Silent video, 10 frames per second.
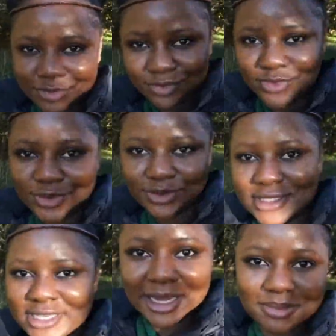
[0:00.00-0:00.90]
you
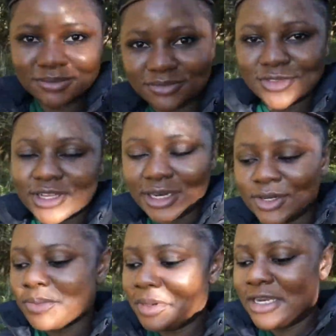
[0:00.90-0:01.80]
see I'm a
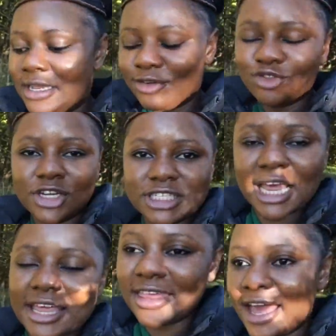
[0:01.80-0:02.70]
little bit dressed
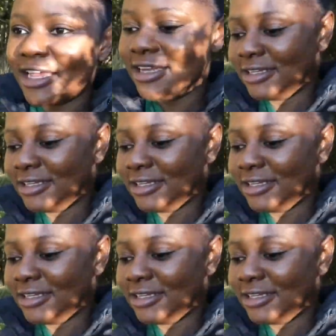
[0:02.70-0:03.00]
like that.